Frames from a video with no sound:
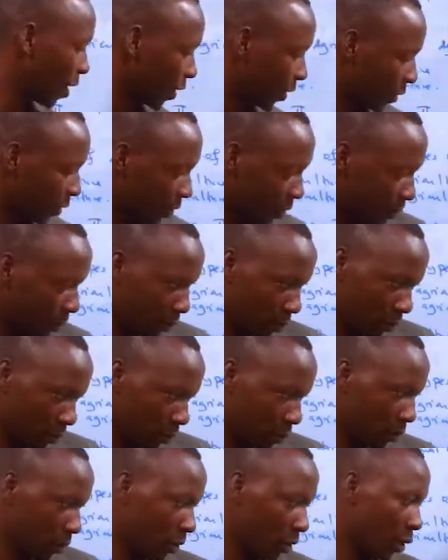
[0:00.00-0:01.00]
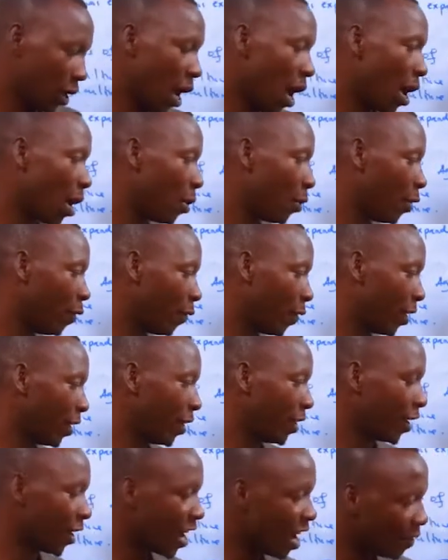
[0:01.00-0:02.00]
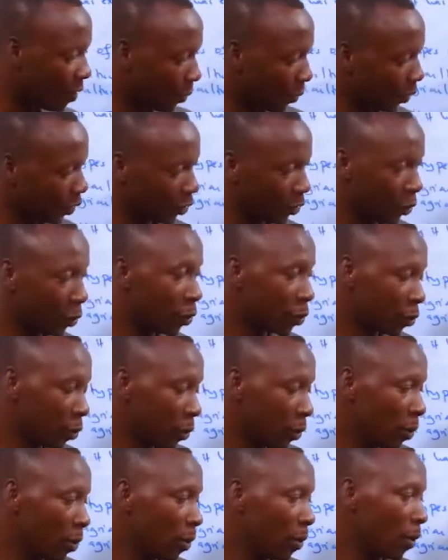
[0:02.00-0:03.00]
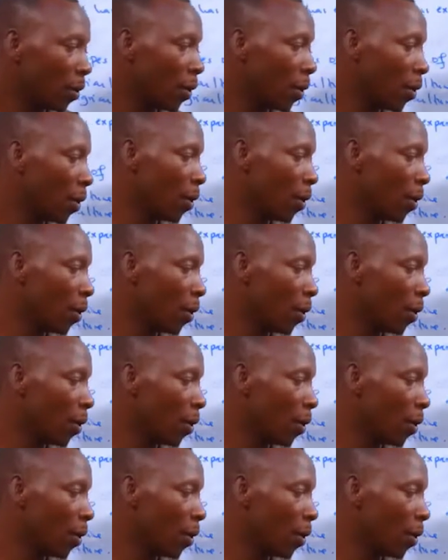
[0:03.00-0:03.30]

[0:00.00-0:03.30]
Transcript: that, now even the government also